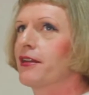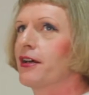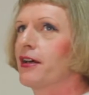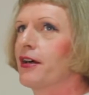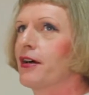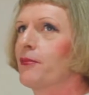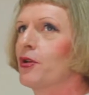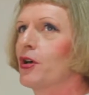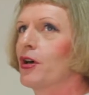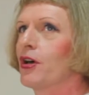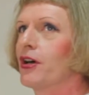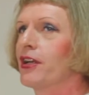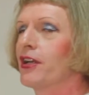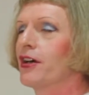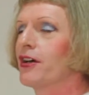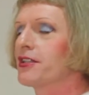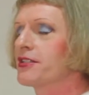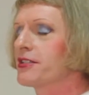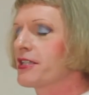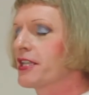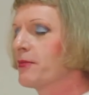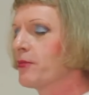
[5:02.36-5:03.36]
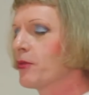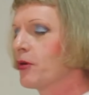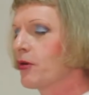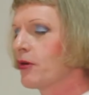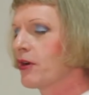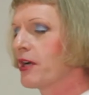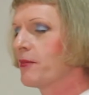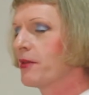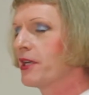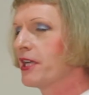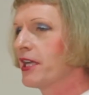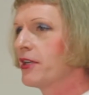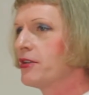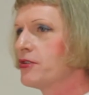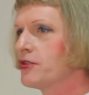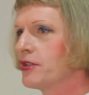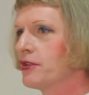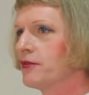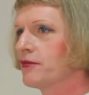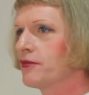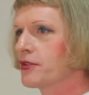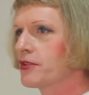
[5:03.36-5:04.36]
that I'm not an artist anymore, I'm an
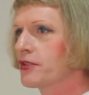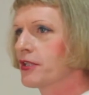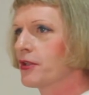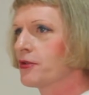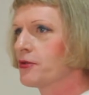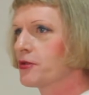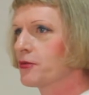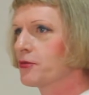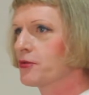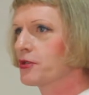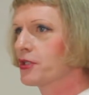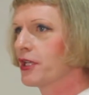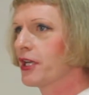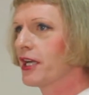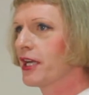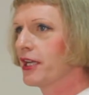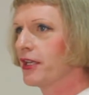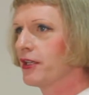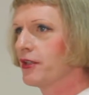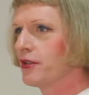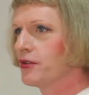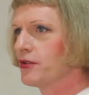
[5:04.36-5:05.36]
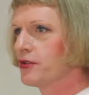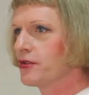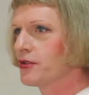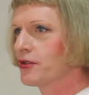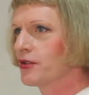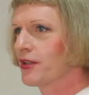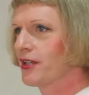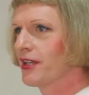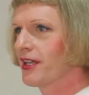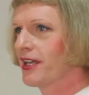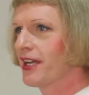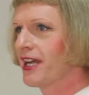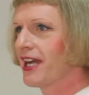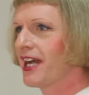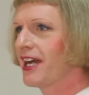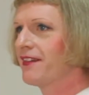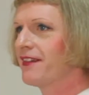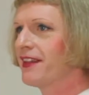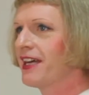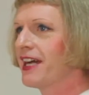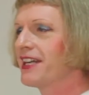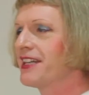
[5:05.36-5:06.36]
engine for social change.
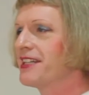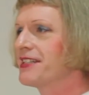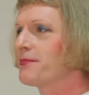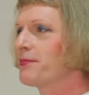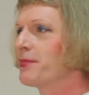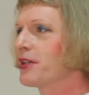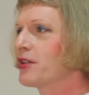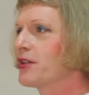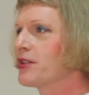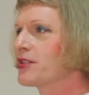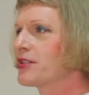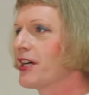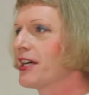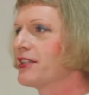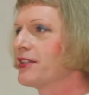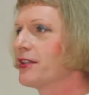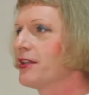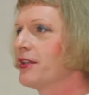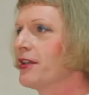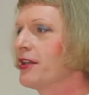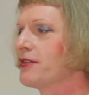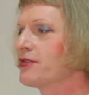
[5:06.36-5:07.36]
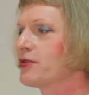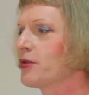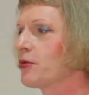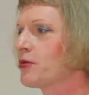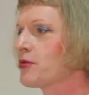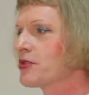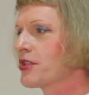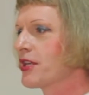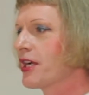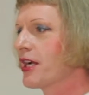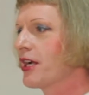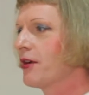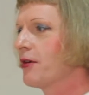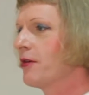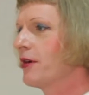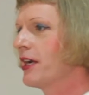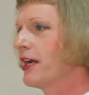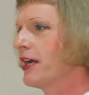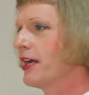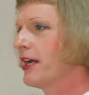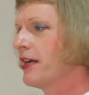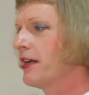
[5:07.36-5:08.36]
and that is because there's also
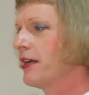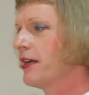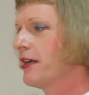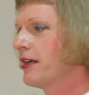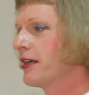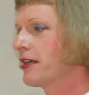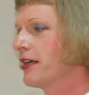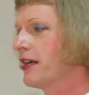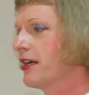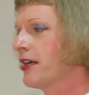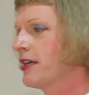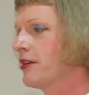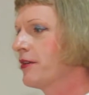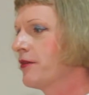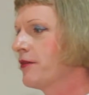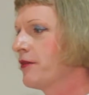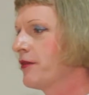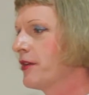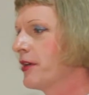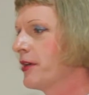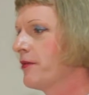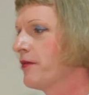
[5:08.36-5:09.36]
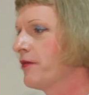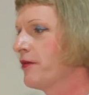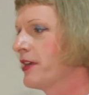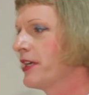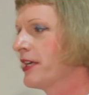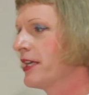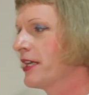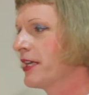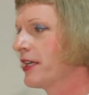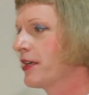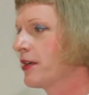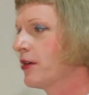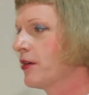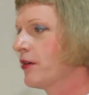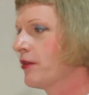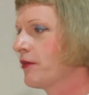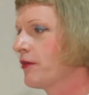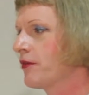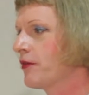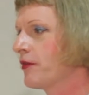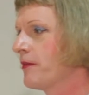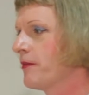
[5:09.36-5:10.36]
a kind of feeling of